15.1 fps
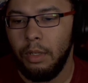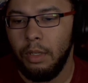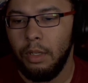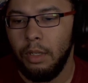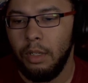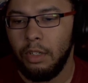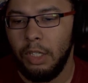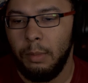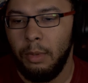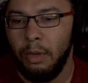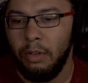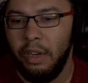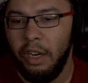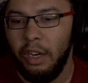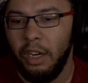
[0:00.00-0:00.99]
criminal
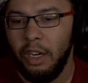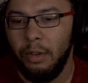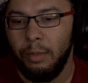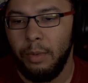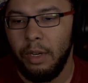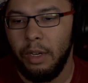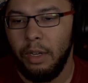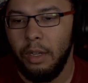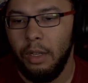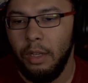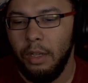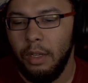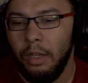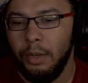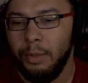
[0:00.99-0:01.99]
record,
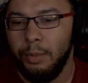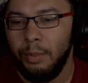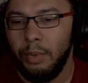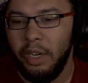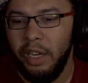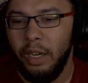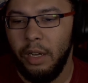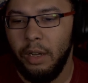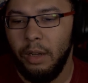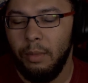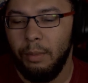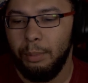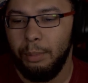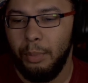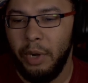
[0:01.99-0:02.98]

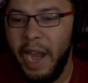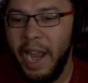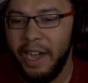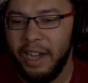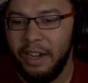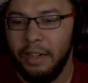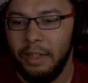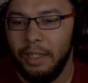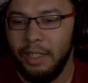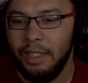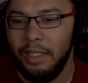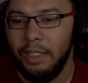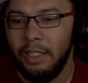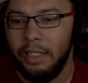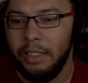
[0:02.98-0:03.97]
brack
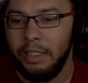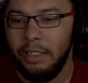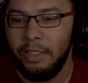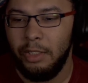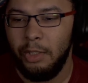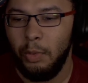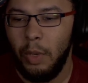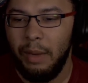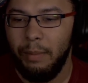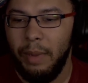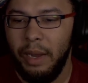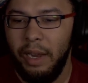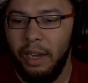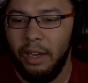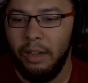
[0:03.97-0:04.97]
into a
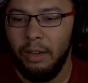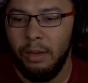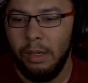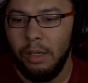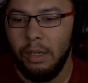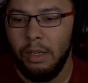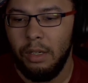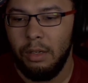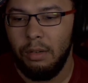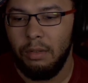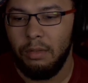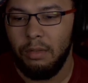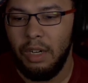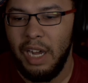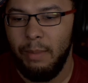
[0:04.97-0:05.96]
bank,
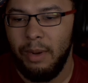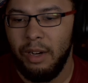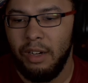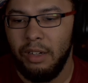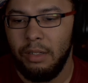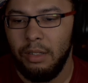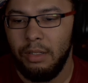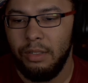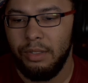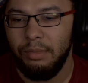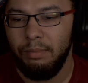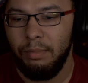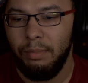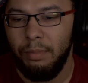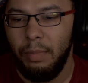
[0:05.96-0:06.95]
robber,
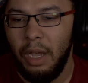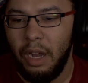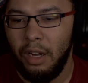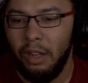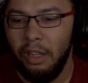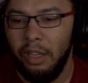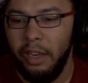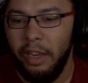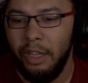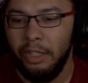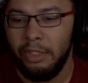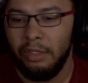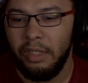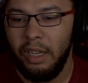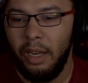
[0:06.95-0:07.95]
bodily
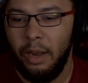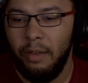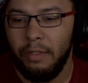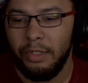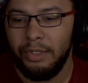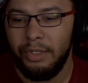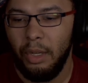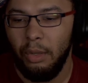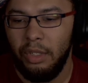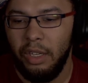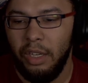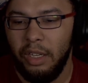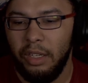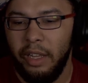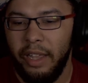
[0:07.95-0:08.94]
injury resulting
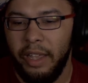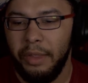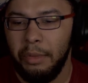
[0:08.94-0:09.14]
in death.